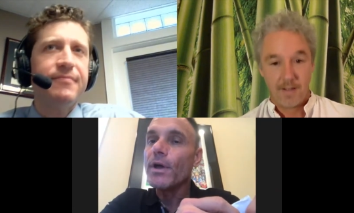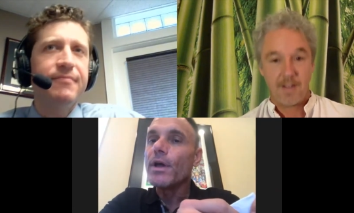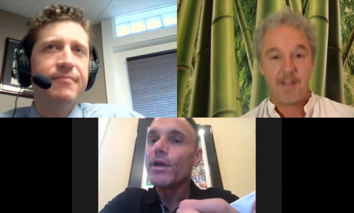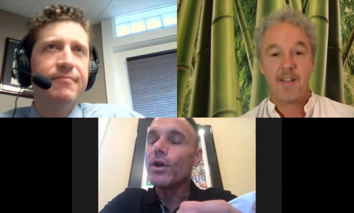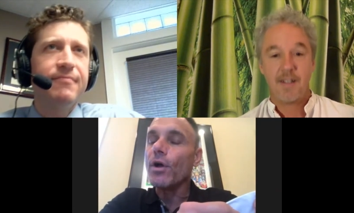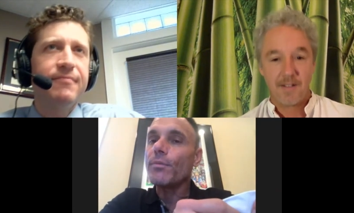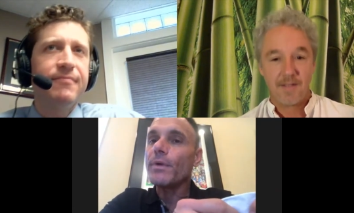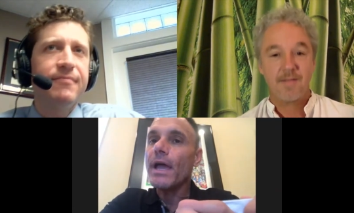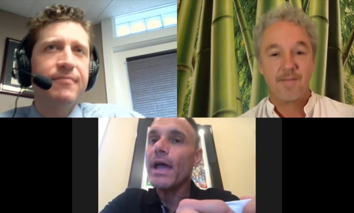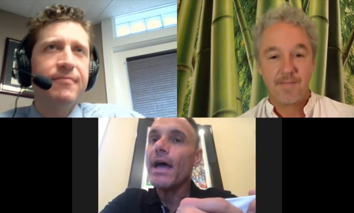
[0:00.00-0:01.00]
Speaker 1: you know,
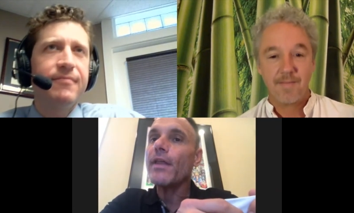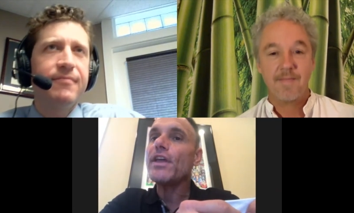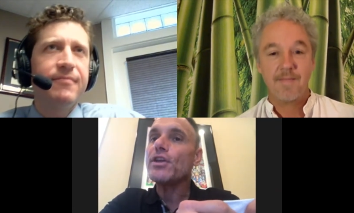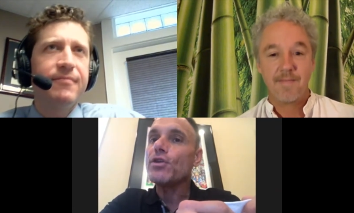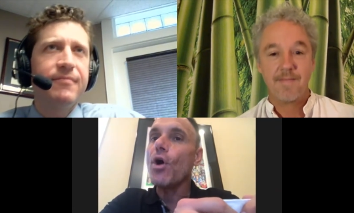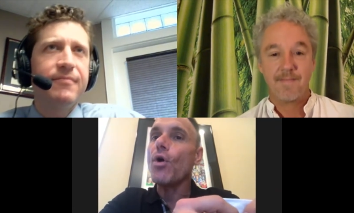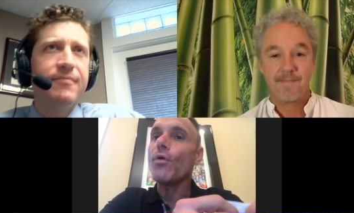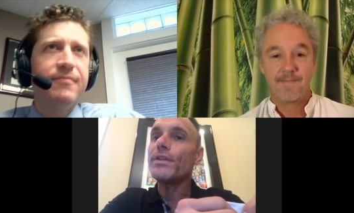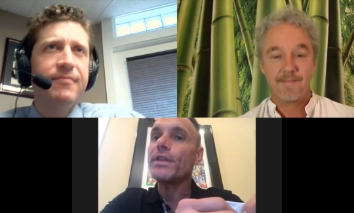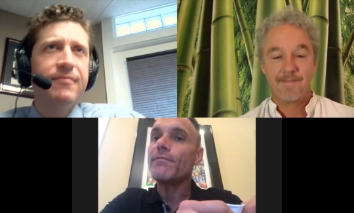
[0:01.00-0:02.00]
how do they know
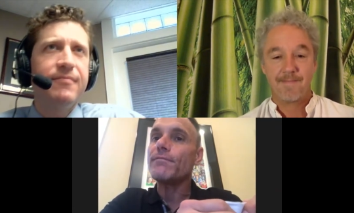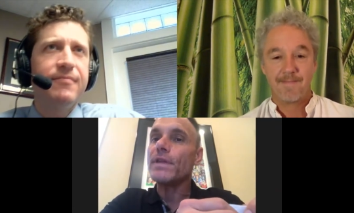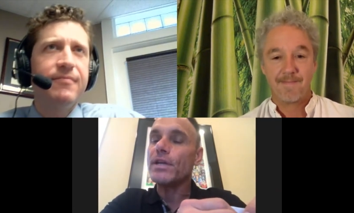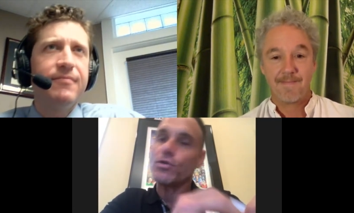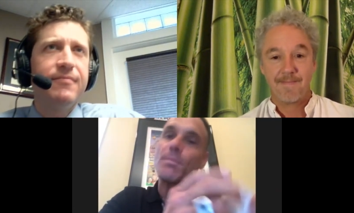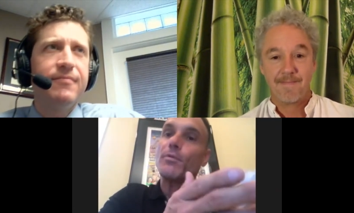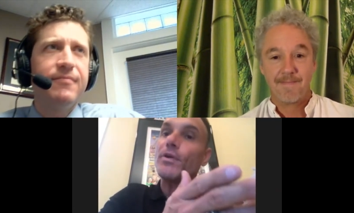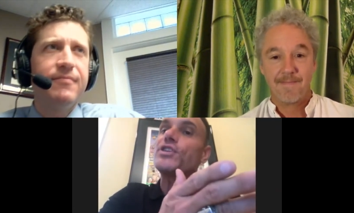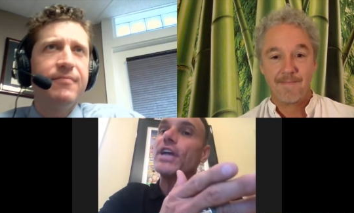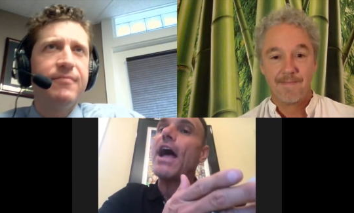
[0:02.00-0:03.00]
that they, they should be
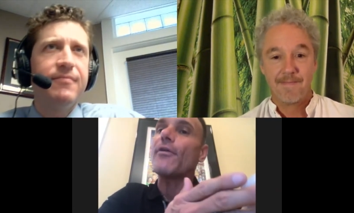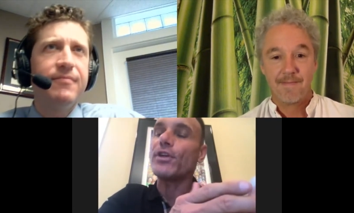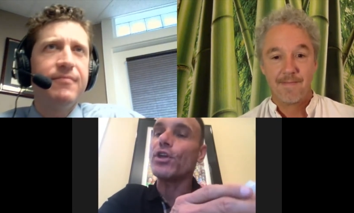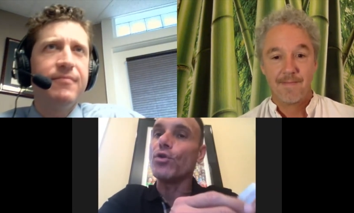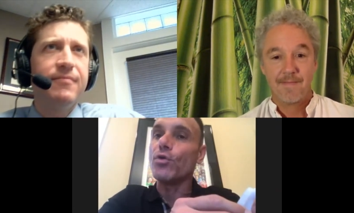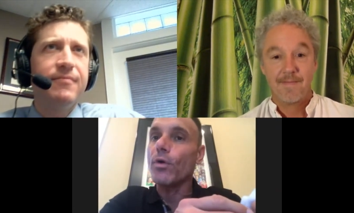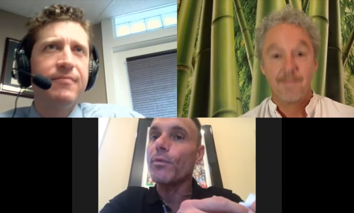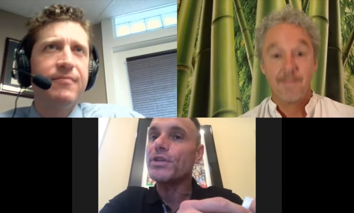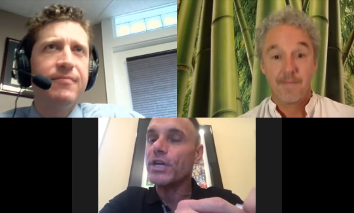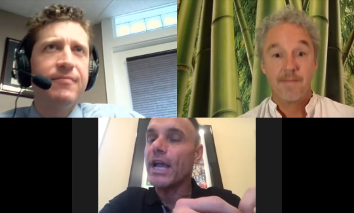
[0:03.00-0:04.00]
reaching out to you or
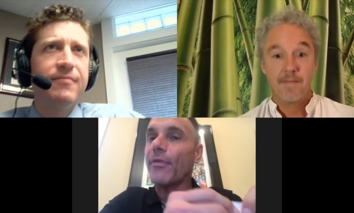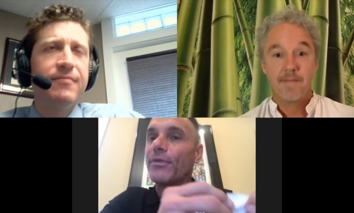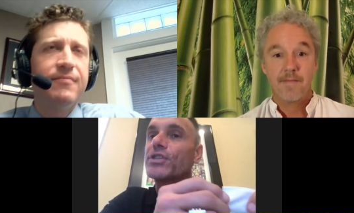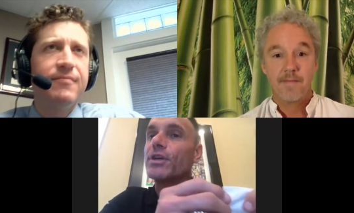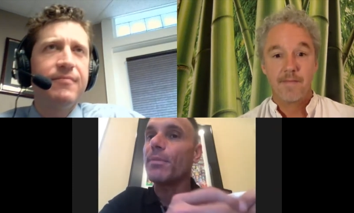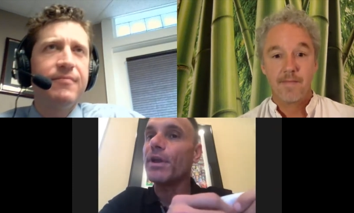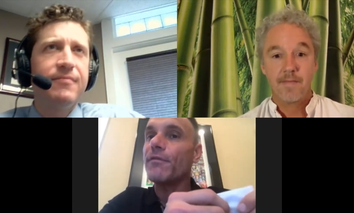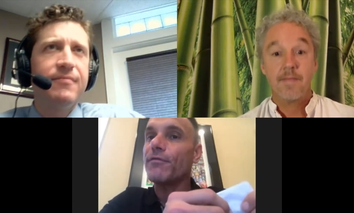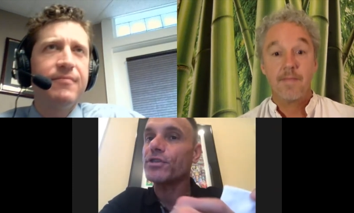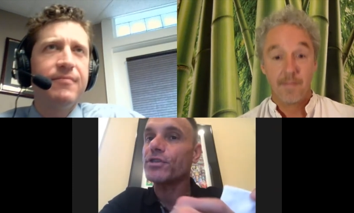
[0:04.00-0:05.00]
reaching out to somebody
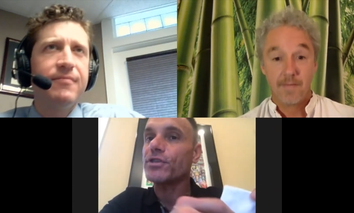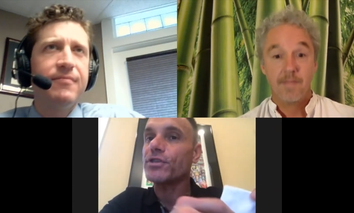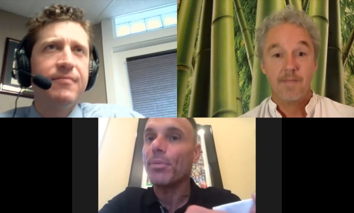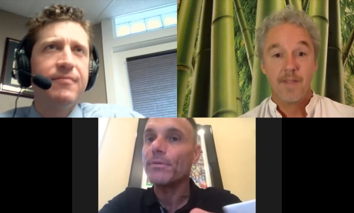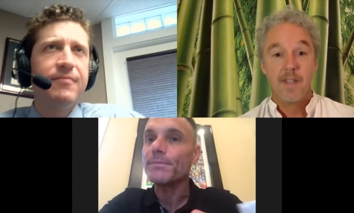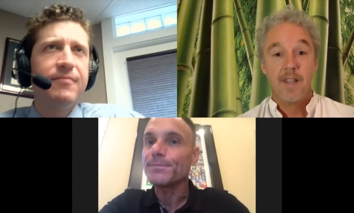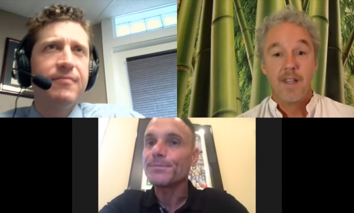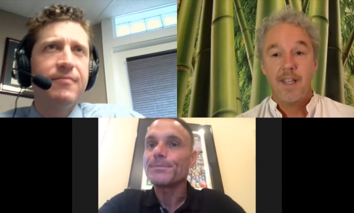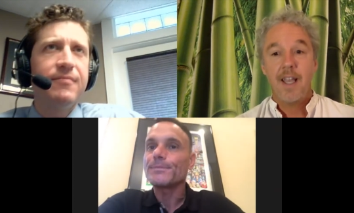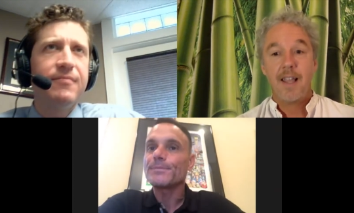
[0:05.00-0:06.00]
for some help?
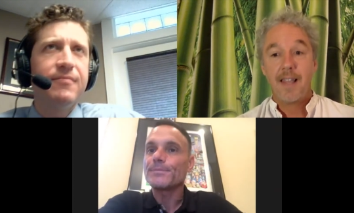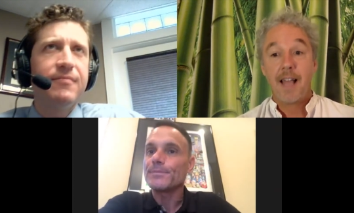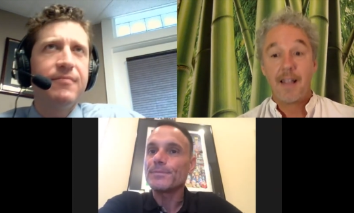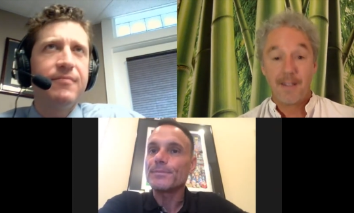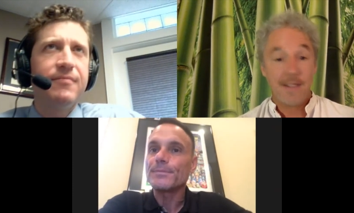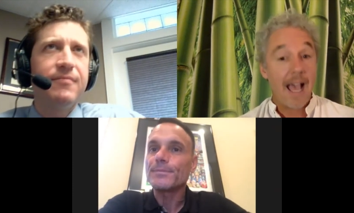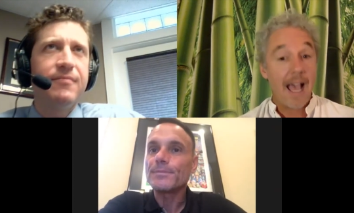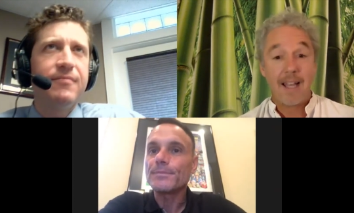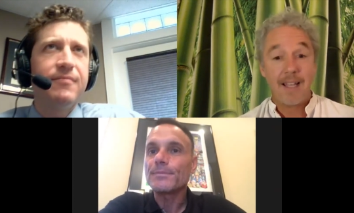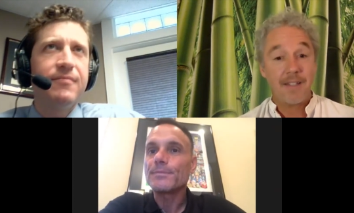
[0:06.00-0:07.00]
Speaker 2: Yeah, that
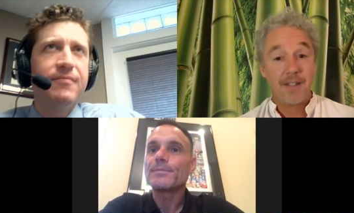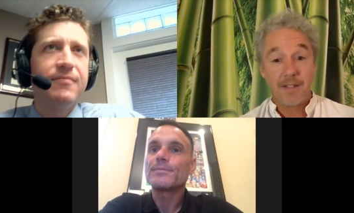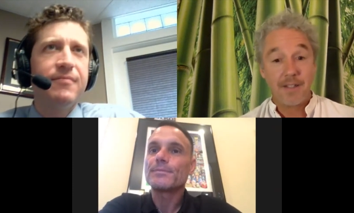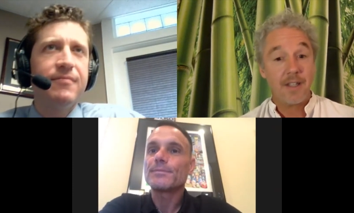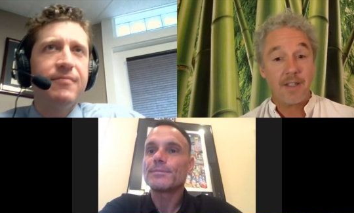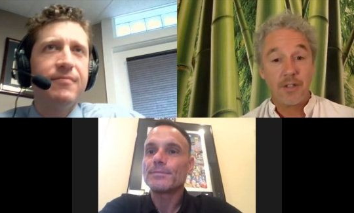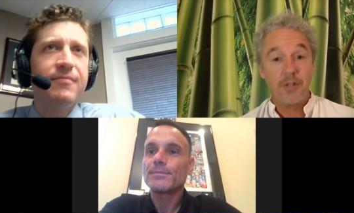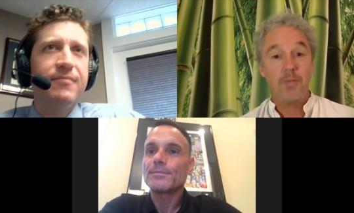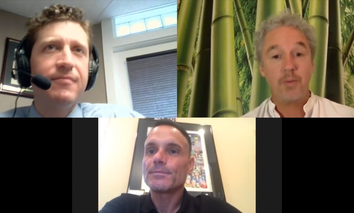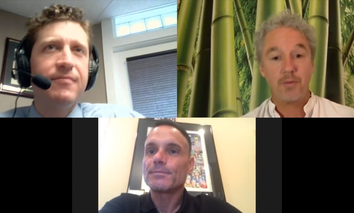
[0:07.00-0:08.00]
that is a is
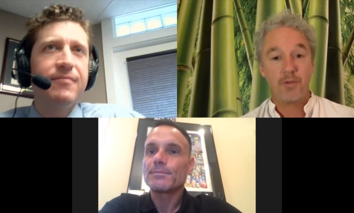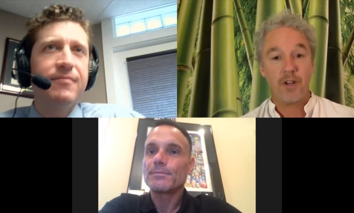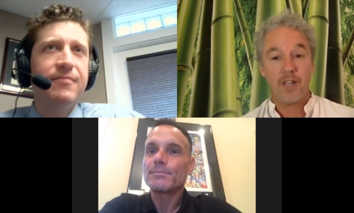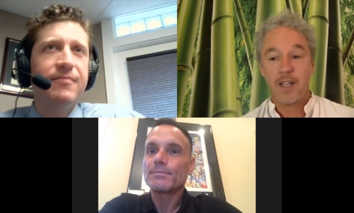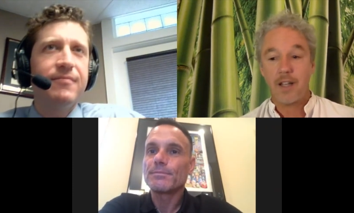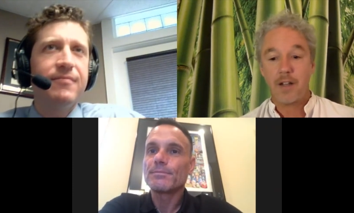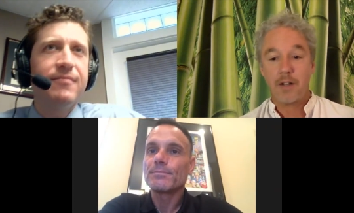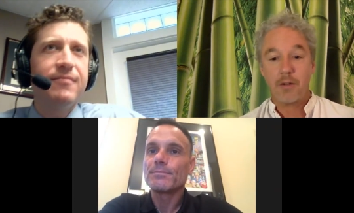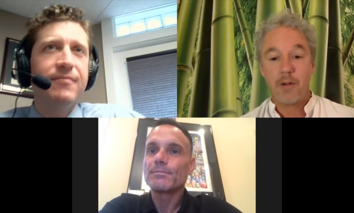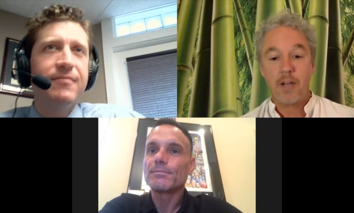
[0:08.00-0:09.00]
super brilliant
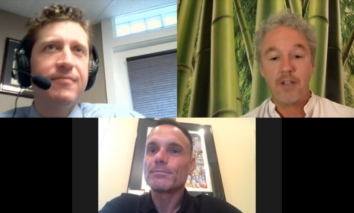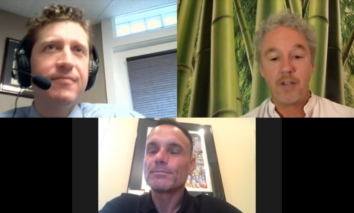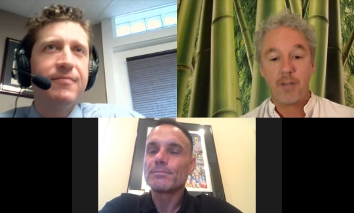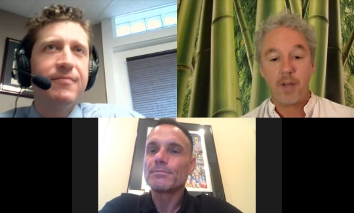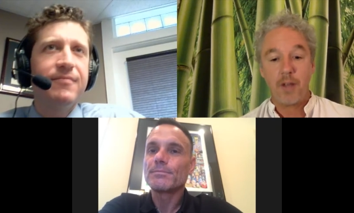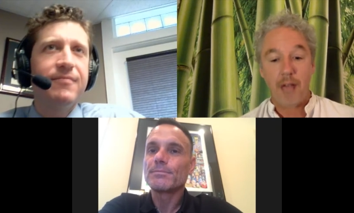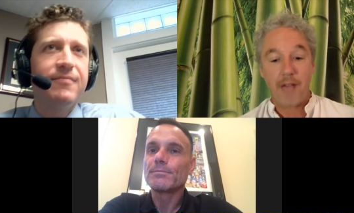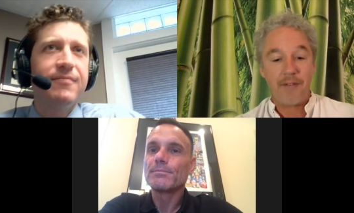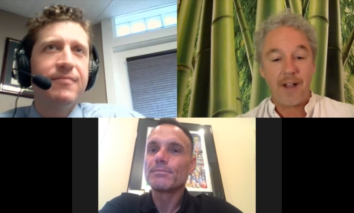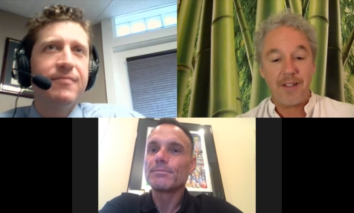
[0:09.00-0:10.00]
question. What I
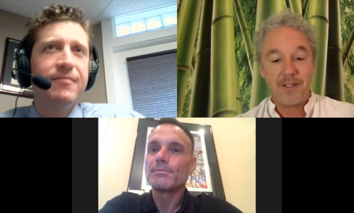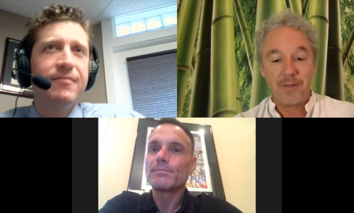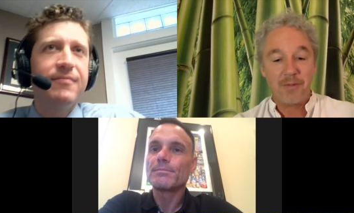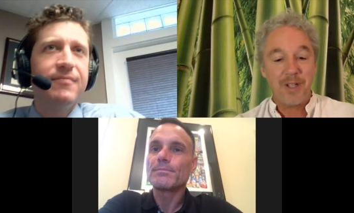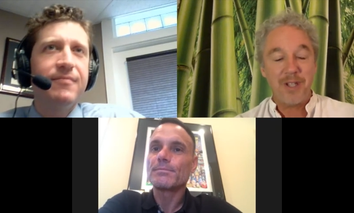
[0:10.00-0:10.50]
find there's a really